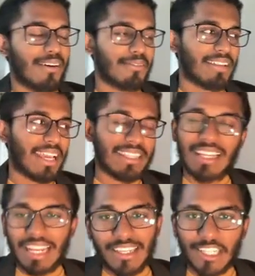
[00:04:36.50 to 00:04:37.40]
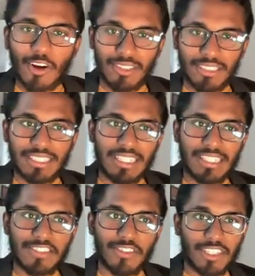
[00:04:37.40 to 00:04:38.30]
neither any other content
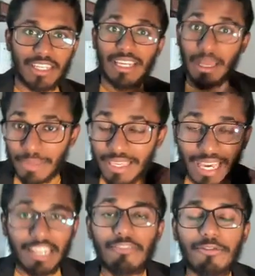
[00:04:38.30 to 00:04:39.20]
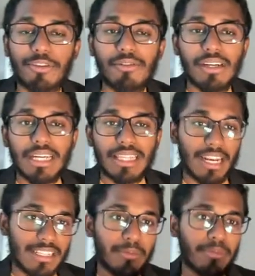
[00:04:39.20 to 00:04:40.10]
creator's future. Here I'm carrying for you.
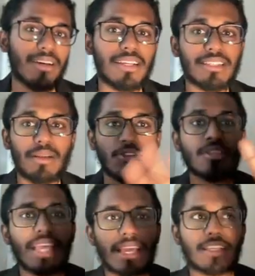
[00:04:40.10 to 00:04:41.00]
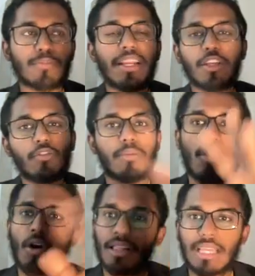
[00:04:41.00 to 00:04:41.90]
That is a mere reason. I'm just explaining you from
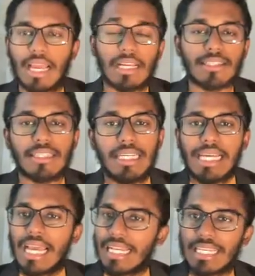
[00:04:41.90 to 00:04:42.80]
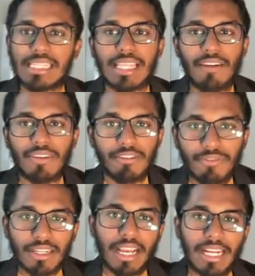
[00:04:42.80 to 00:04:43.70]
all the angles. And yes, they have
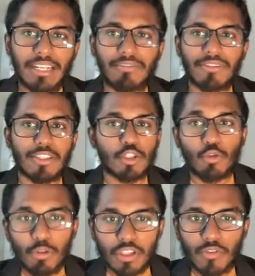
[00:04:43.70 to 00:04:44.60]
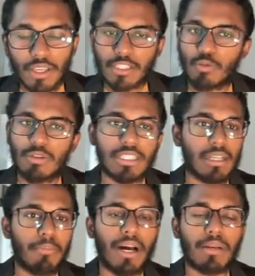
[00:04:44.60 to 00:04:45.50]
different kind of schools over here, schools and
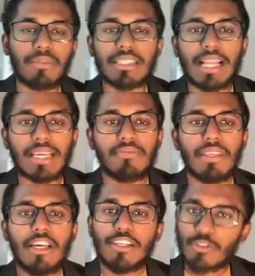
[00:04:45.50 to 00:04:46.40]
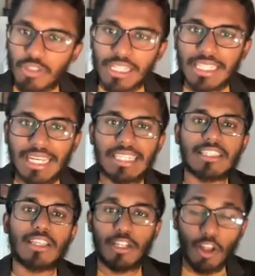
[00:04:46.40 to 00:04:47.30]
departments like social
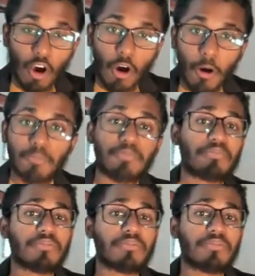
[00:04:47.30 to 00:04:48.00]
science, law,